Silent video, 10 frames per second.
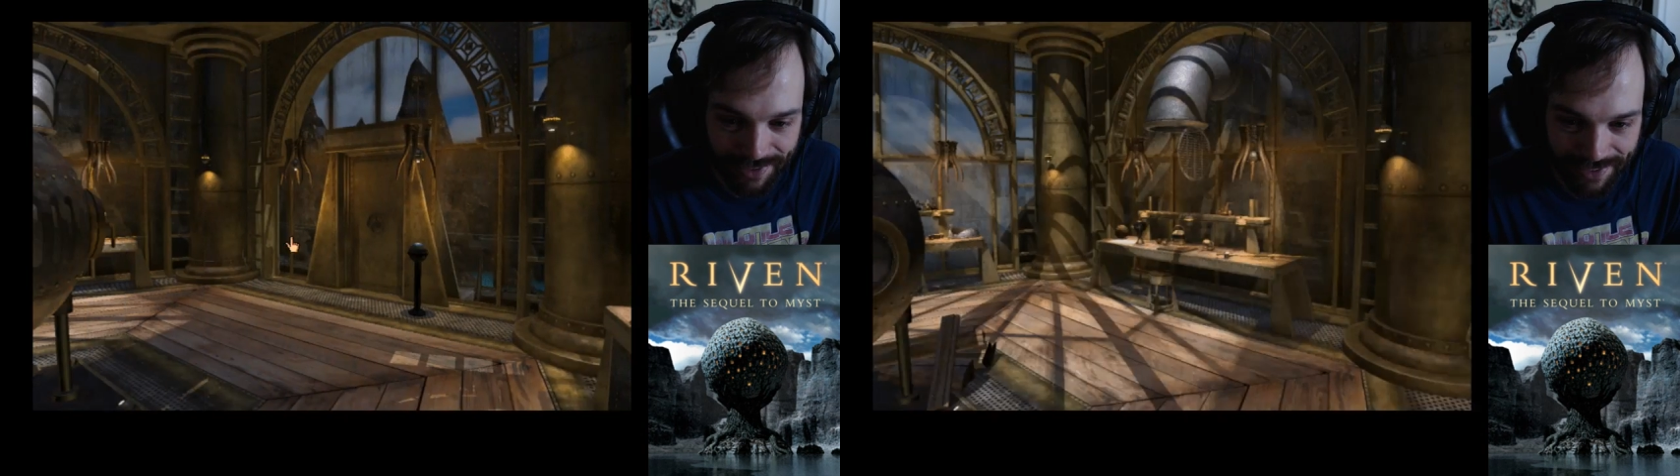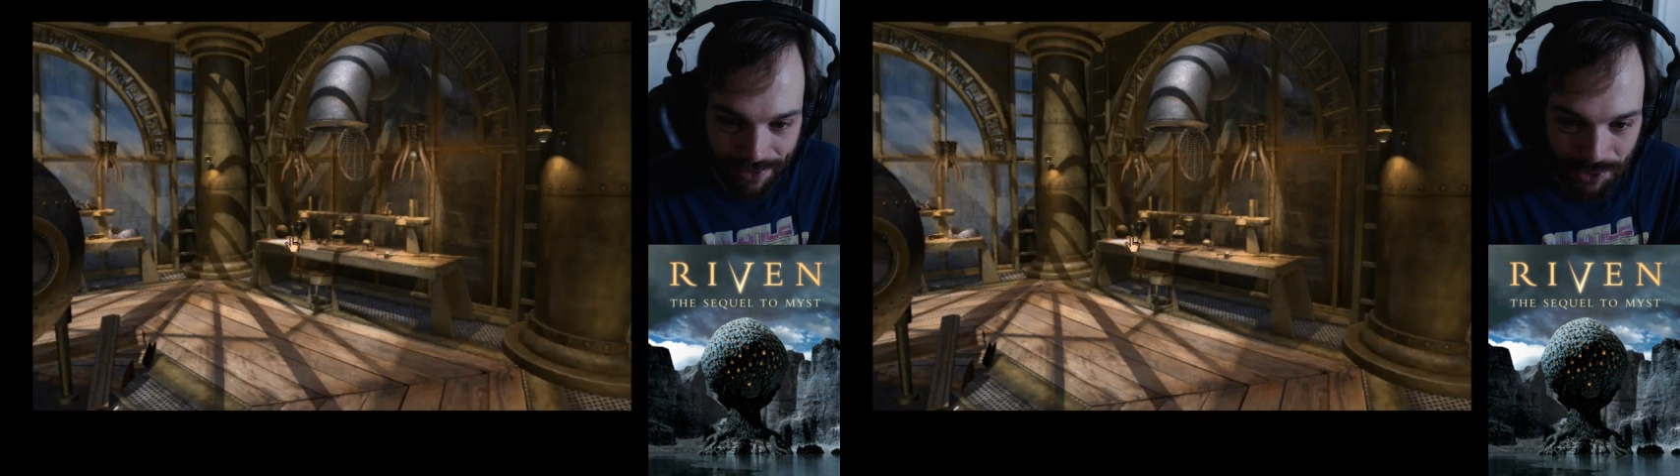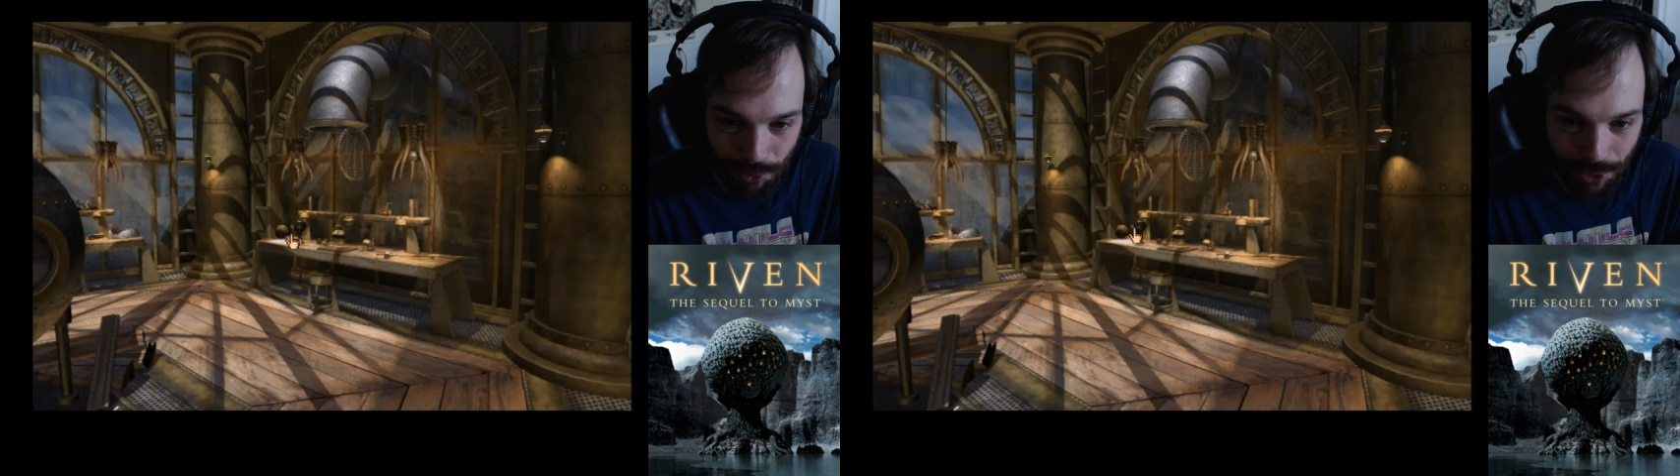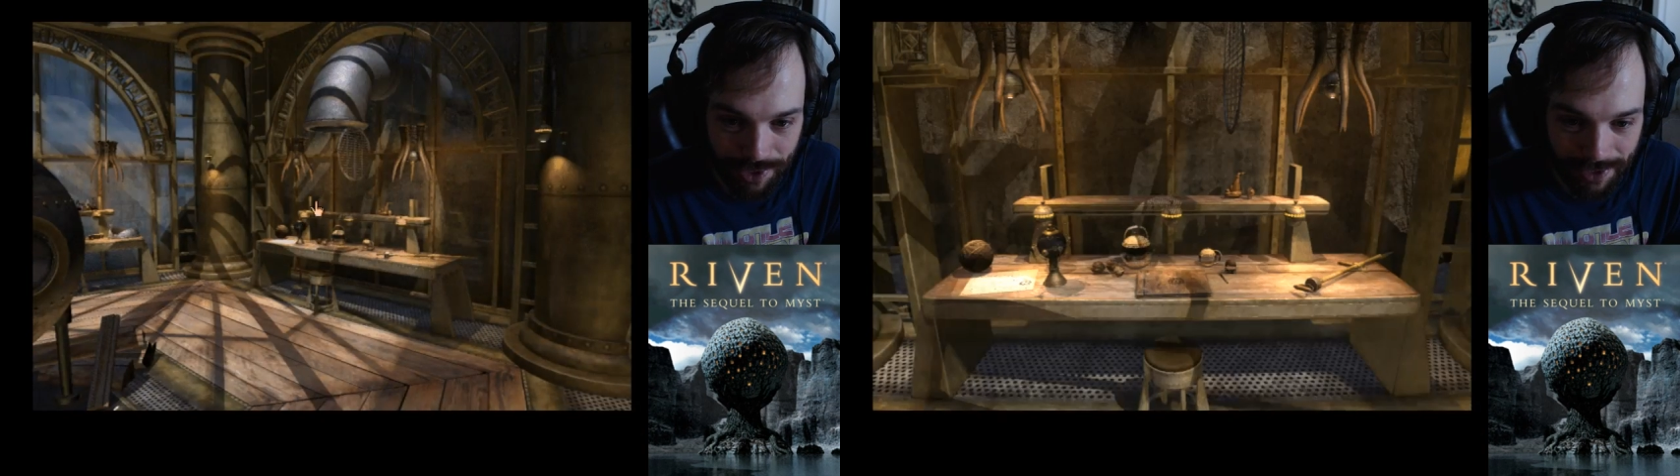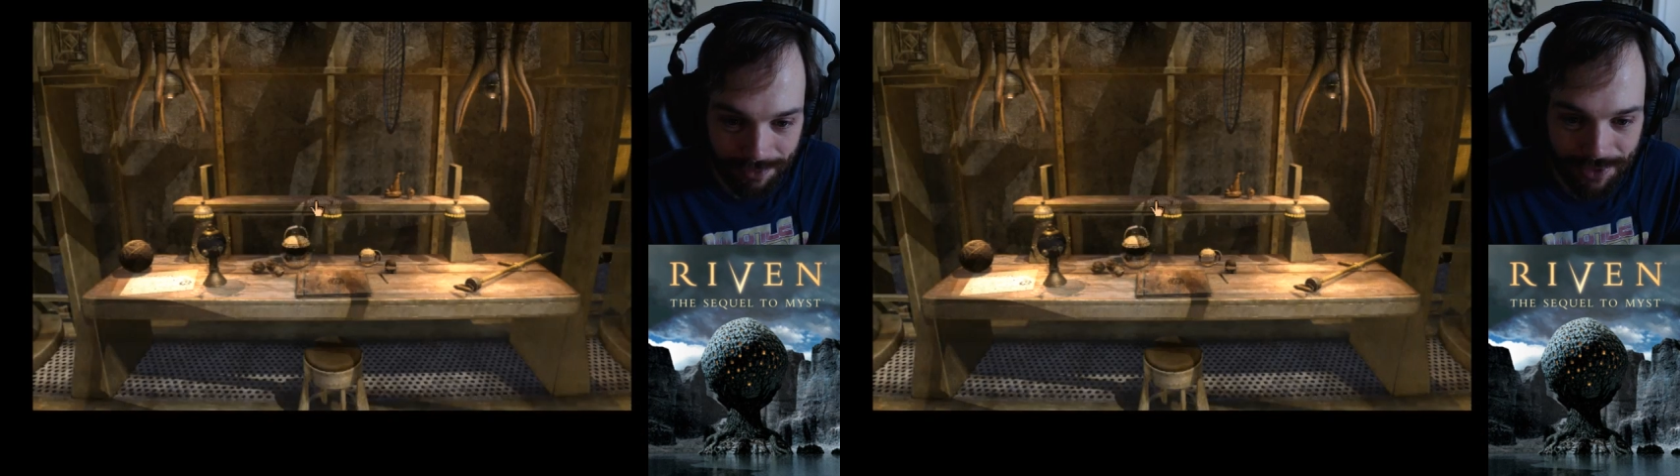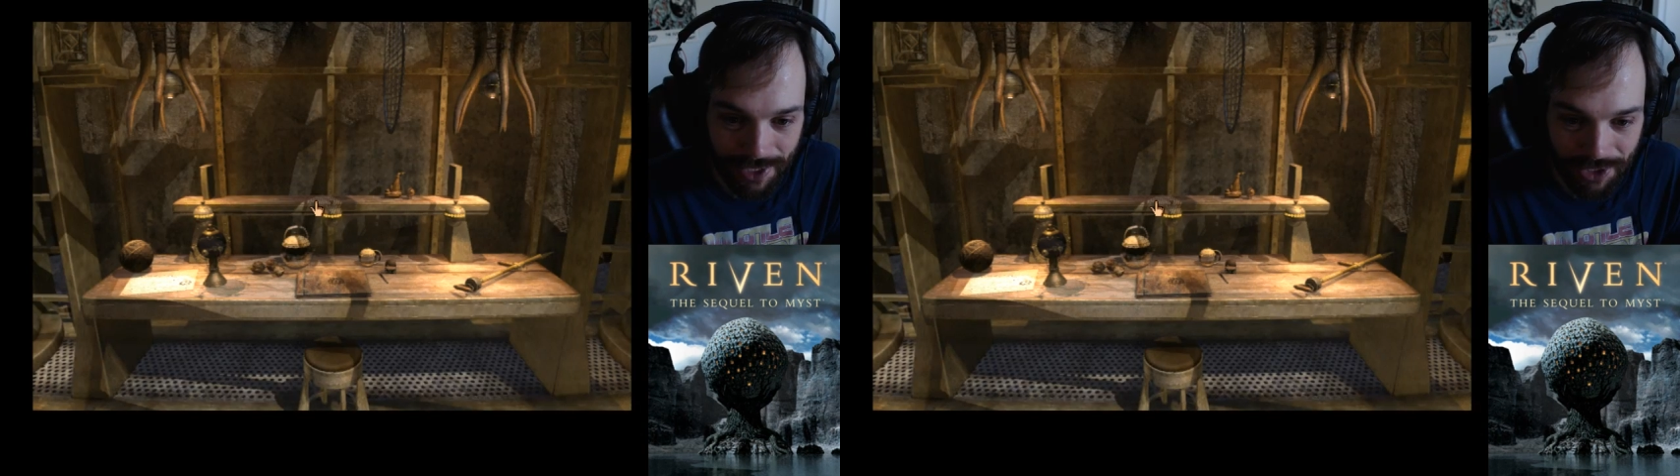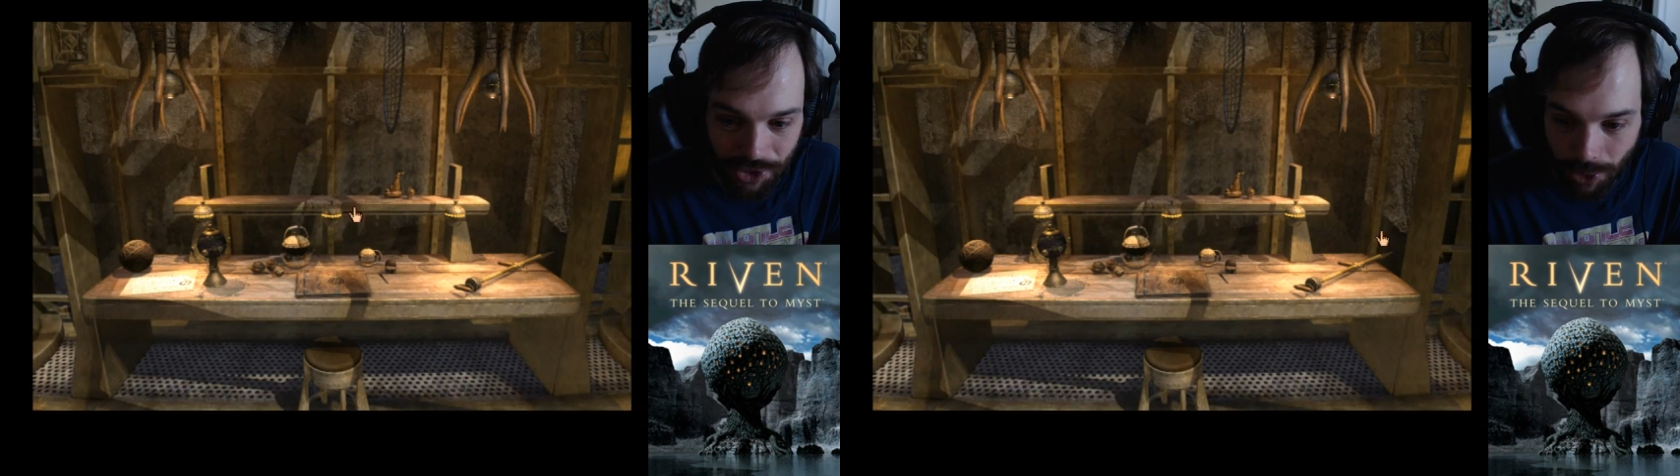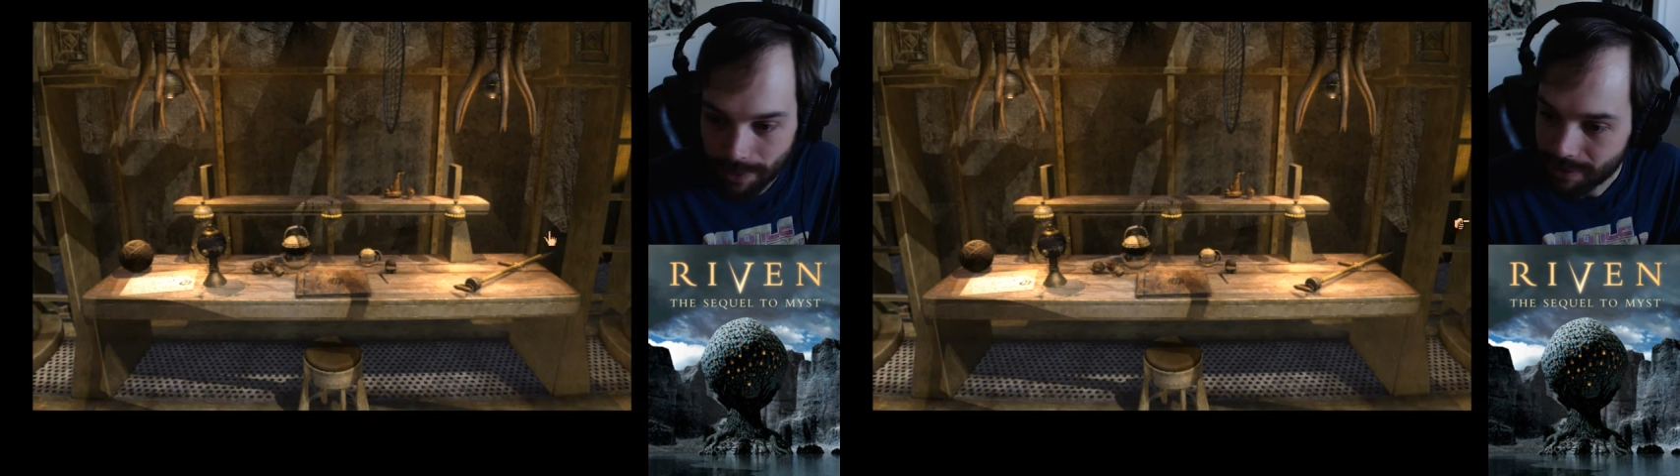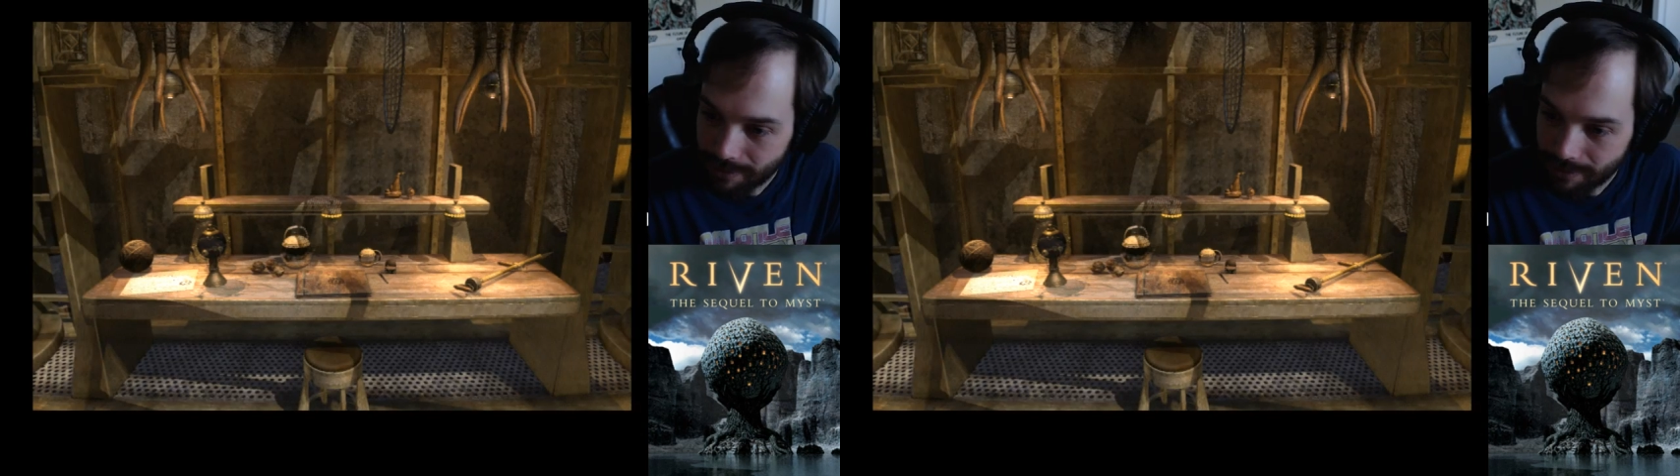That was pretty clever. It was like a joke.